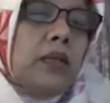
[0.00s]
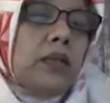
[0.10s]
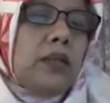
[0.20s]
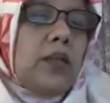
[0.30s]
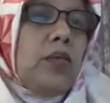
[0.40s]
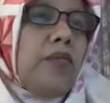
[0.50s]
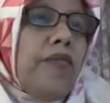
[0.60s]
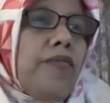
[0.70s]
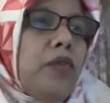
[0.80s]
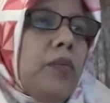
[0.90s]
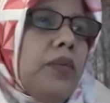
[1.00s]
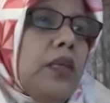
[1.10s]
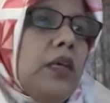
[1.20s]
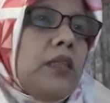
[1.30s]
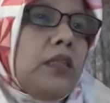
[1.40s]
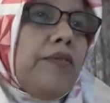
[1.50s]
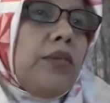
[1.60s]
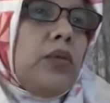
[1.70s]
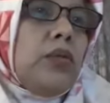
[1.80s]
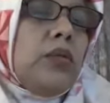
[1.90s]
So from the
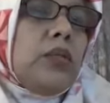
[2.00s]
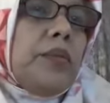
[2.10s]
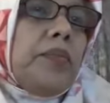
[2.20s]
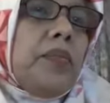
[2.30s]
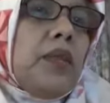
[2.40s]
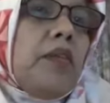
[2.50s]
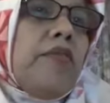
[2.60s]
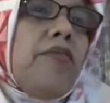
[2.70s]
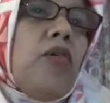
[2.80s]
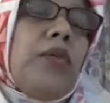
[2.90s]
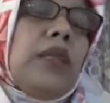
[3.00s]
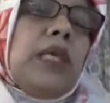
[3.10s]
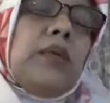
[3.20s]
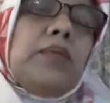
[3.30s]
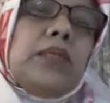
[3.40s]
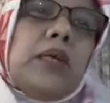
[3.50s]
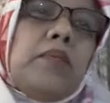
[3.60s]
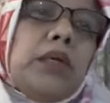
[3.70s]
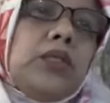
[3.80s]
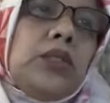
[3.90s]
interviews, 4 themes
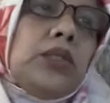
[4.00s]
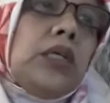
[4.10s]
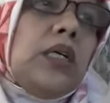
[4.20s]
emerged.